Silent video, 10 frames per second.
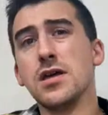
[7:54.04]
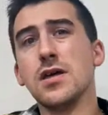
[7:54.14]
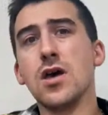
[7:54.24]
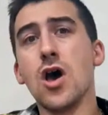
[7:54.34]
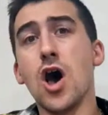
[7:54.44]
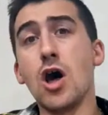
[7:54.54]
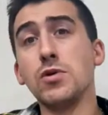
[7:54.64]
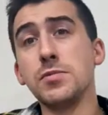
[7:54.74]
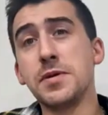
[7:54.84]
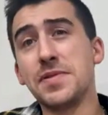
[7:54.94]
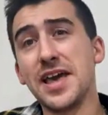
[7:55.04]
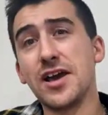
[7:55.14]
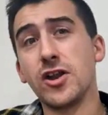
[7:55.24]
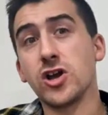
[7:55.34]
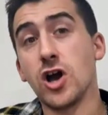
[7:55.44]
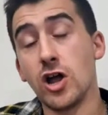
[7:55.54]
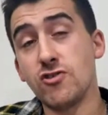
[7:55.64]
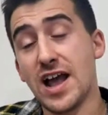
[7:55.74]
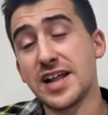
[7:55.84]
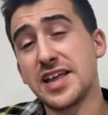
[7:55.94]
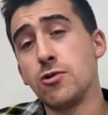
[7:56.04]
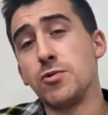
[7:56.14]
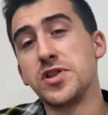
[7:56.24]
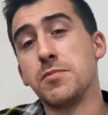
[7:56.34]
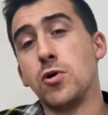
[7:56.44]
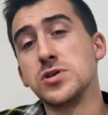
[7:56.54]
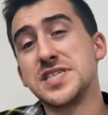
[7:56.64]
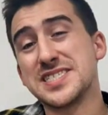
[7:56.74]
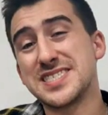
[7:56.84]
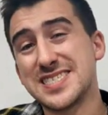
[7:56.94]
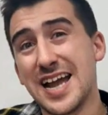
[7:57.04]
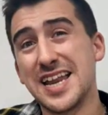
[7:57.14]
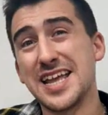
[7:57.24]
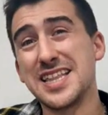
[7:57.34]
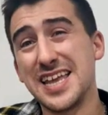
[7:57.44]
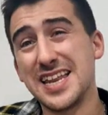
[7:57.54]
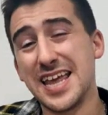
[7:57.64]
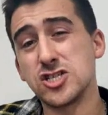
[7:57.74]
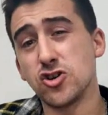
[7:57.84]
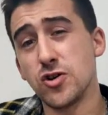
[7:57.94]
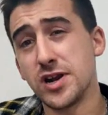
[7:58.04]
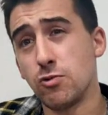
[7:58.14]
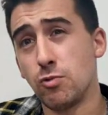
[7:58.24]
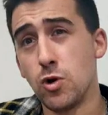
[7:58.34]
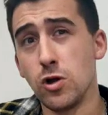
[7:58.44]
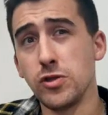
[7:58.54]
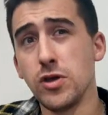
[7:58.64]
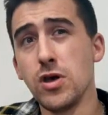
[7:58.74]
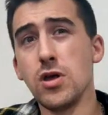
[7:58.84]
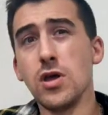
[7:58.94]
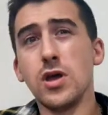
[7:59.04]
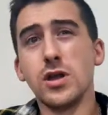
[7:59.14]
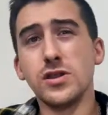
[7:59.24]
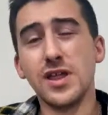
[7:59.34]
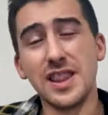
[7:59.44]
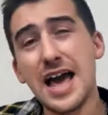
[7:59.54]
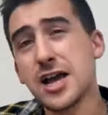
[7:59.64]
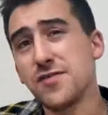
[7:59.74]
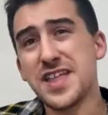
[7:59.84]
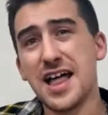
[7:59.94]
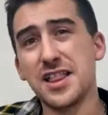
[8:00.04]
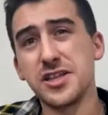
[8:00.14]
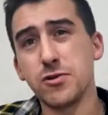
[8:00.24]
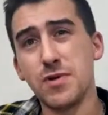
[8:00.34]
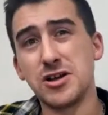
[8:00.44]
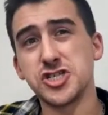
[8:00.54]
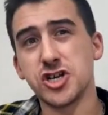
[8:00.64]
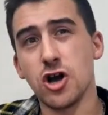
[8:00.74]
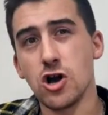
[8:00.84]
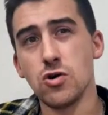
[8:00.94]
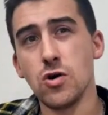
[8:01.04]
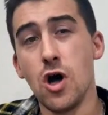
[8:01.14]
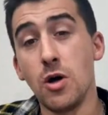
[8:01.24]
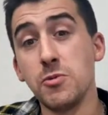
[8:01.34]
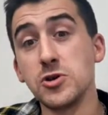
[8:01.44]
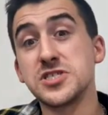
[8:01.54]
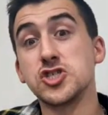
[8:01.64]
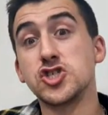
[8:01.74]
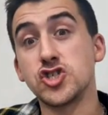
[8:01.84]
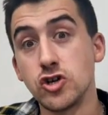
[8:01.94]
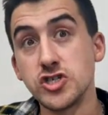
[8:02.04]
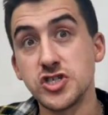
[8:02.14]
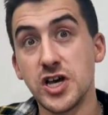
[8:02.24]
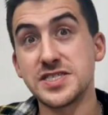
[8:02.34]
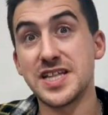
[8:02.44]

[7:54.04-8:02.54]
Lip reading: Hall will be playing on a contract here with the most exciting teenager in the world. The lack of talent around Chicago almost assures us that